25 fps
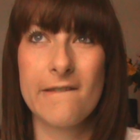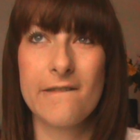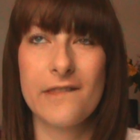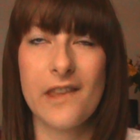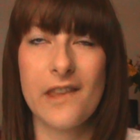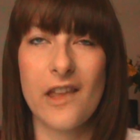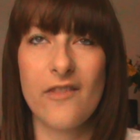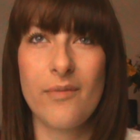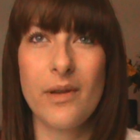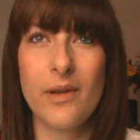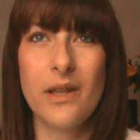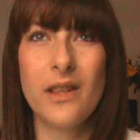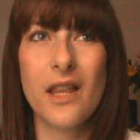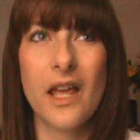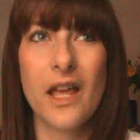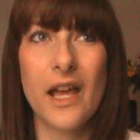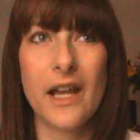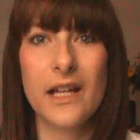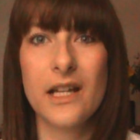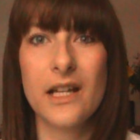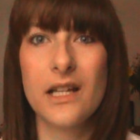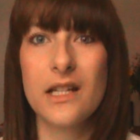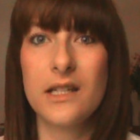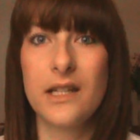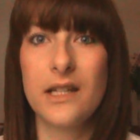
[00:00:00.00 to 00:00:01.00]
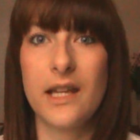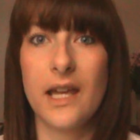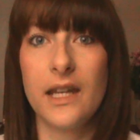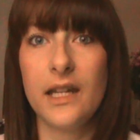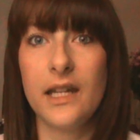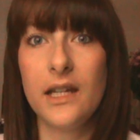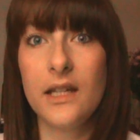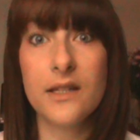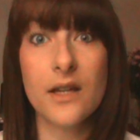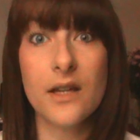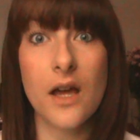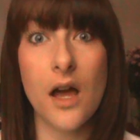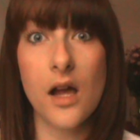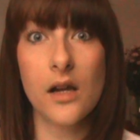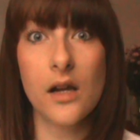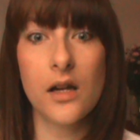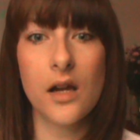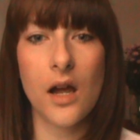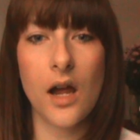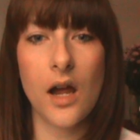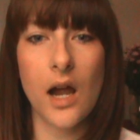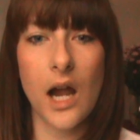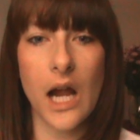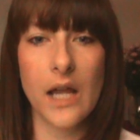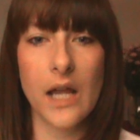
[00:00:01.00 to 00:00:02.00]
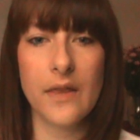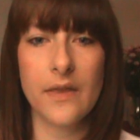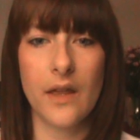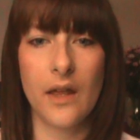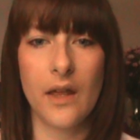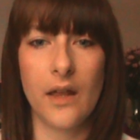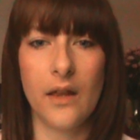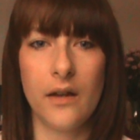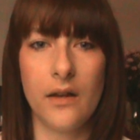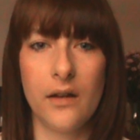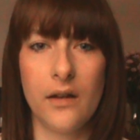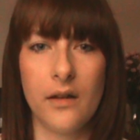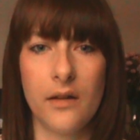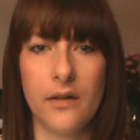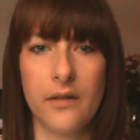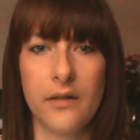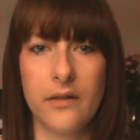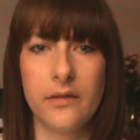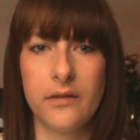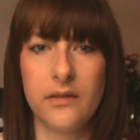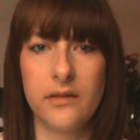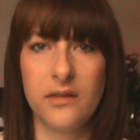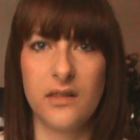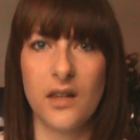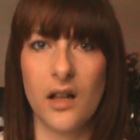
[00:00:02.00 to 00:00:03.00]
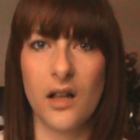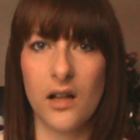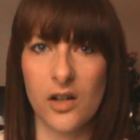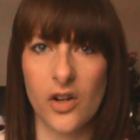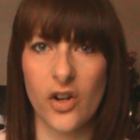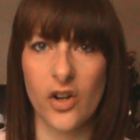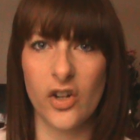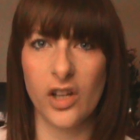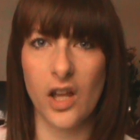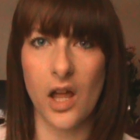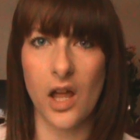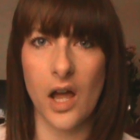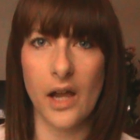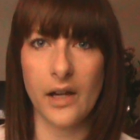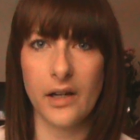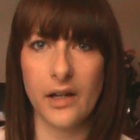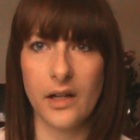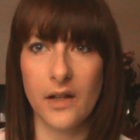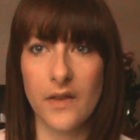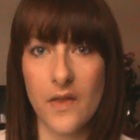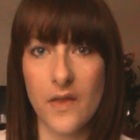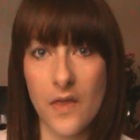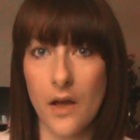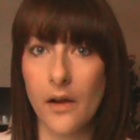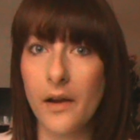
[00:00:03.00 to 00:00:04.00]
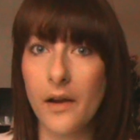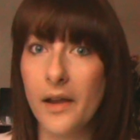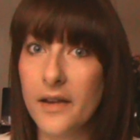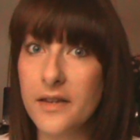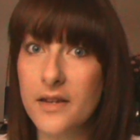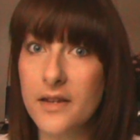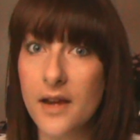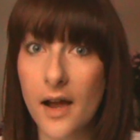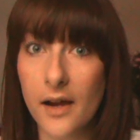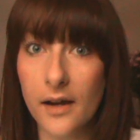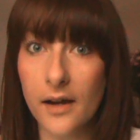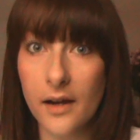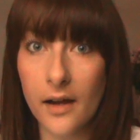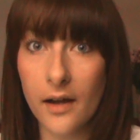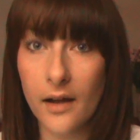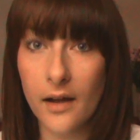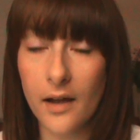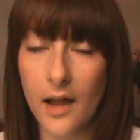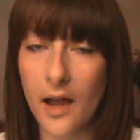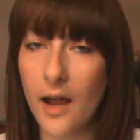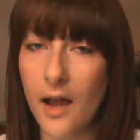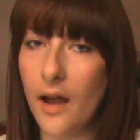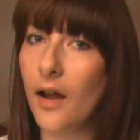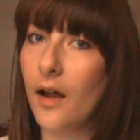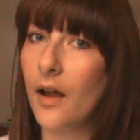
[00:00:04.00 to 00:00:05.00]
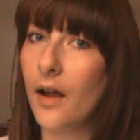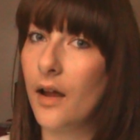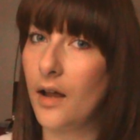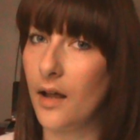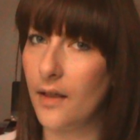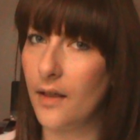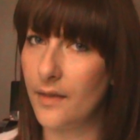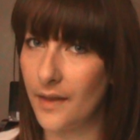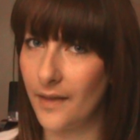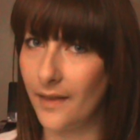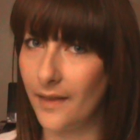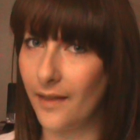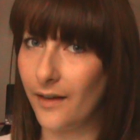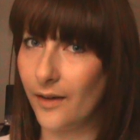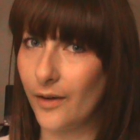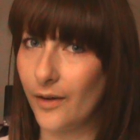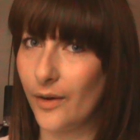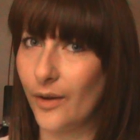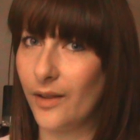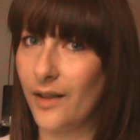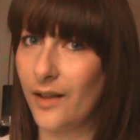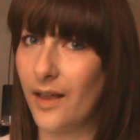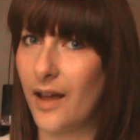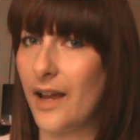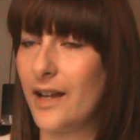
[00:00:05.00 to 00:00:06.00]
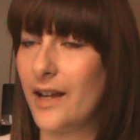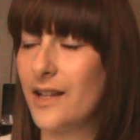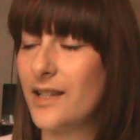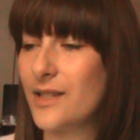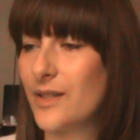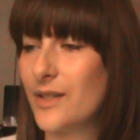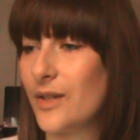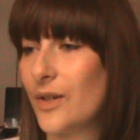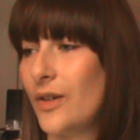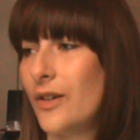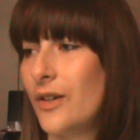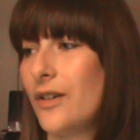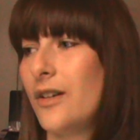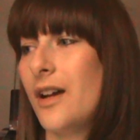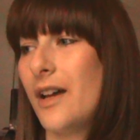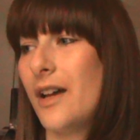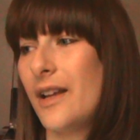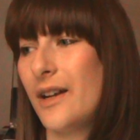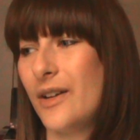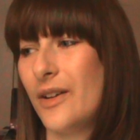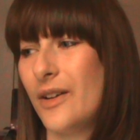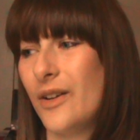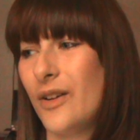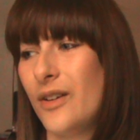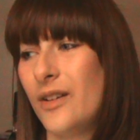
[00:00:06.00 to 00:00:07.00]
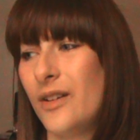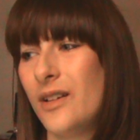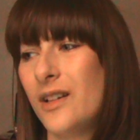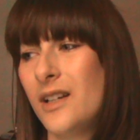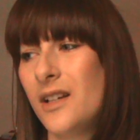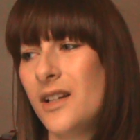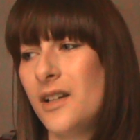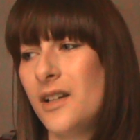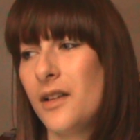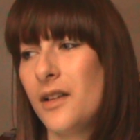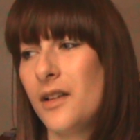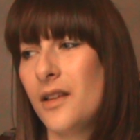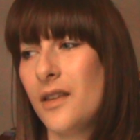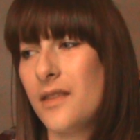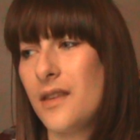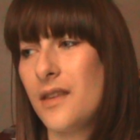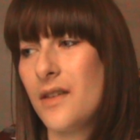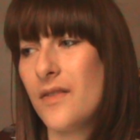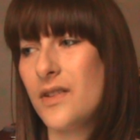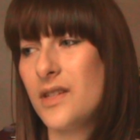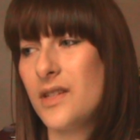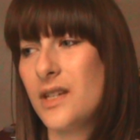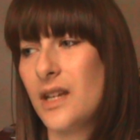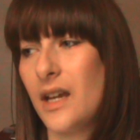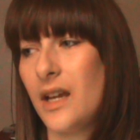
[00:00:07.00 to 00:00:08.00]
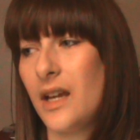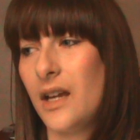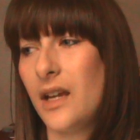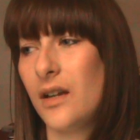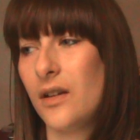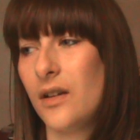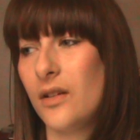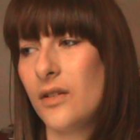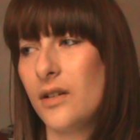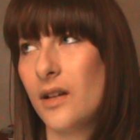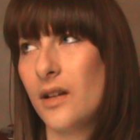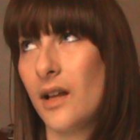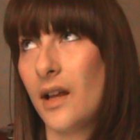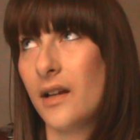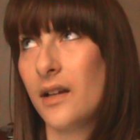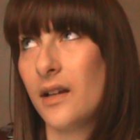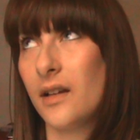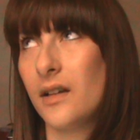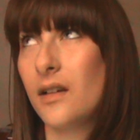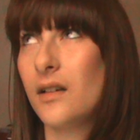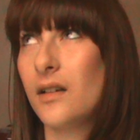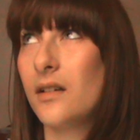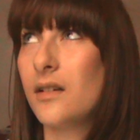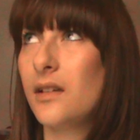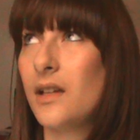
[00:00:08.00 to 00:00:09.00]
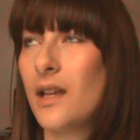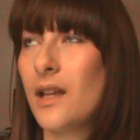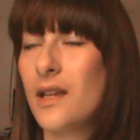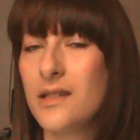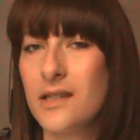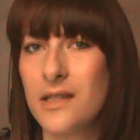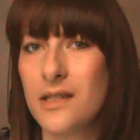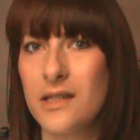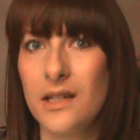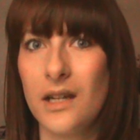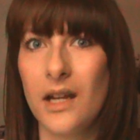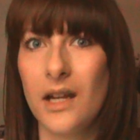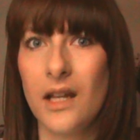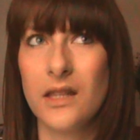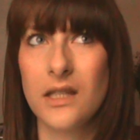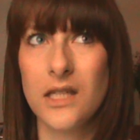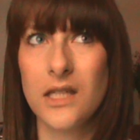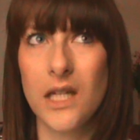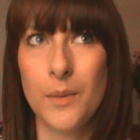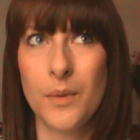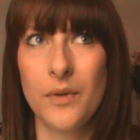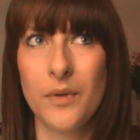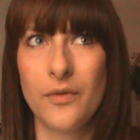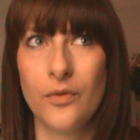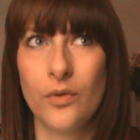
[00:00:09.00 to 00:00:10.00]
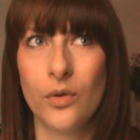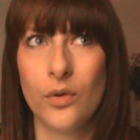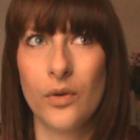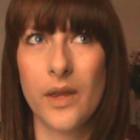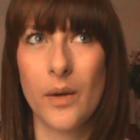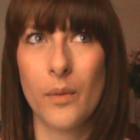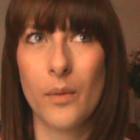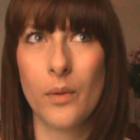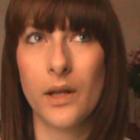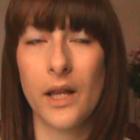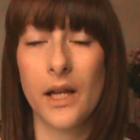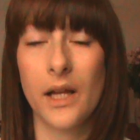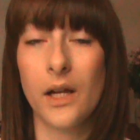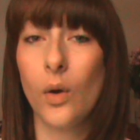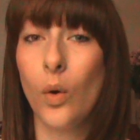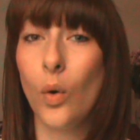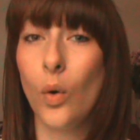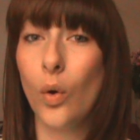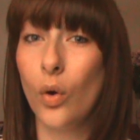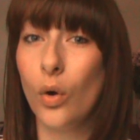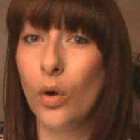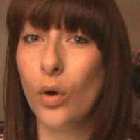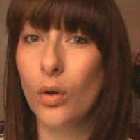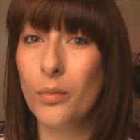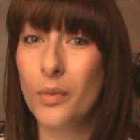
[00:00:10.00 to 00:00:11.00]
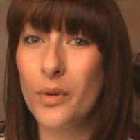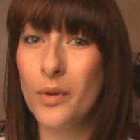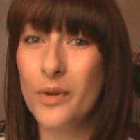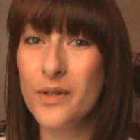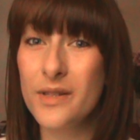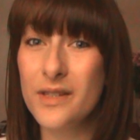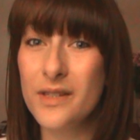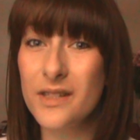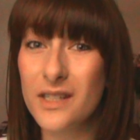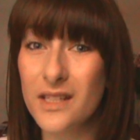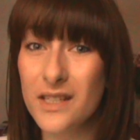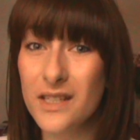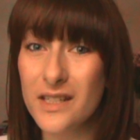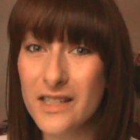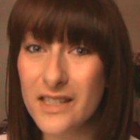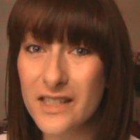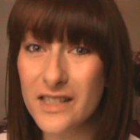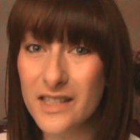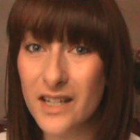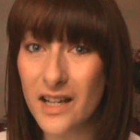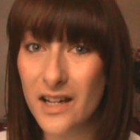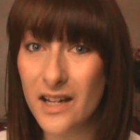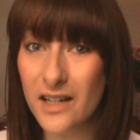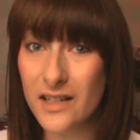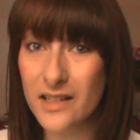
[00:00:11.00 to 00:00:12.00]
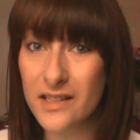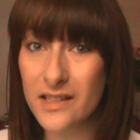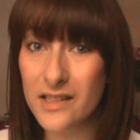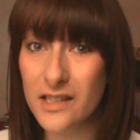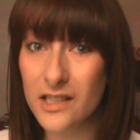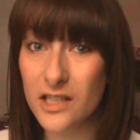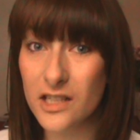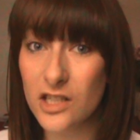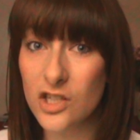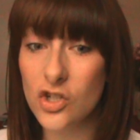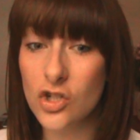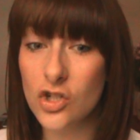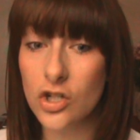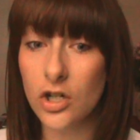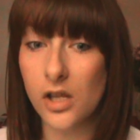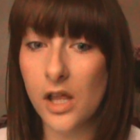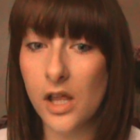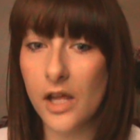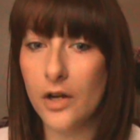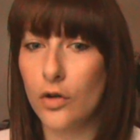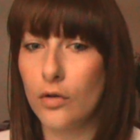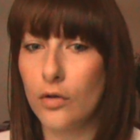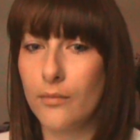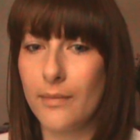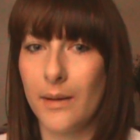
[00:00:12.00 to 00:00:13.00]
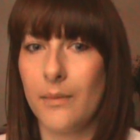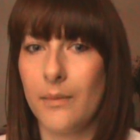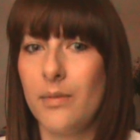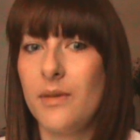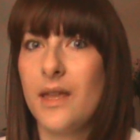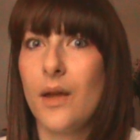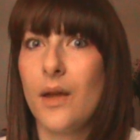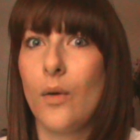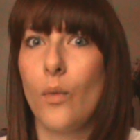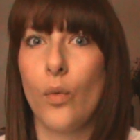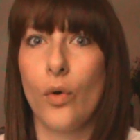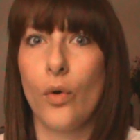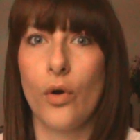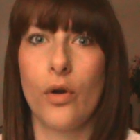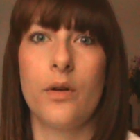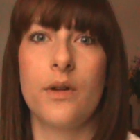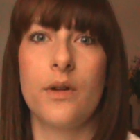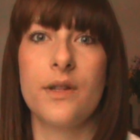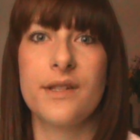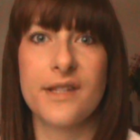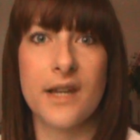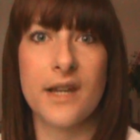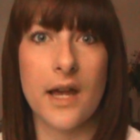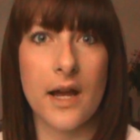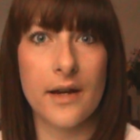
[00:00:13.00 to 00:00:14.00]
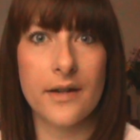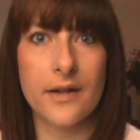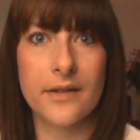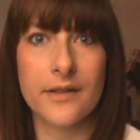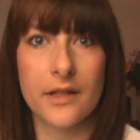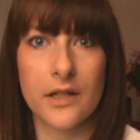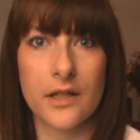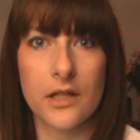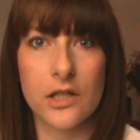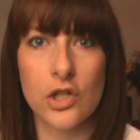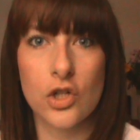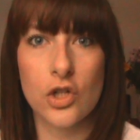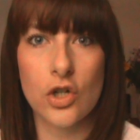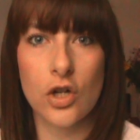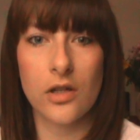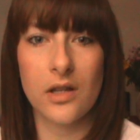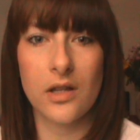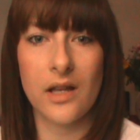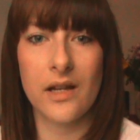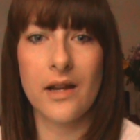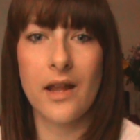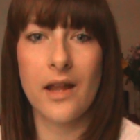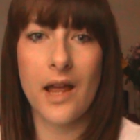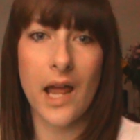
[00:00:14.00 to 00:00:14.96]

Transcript: they've been like getting darker and then they'll go light, and they'll get darker and then they'll go light. So I don't know, the other day, like yesterday and the day before, they were like almost as dark as the control line, or maybe they were as dark as the control line.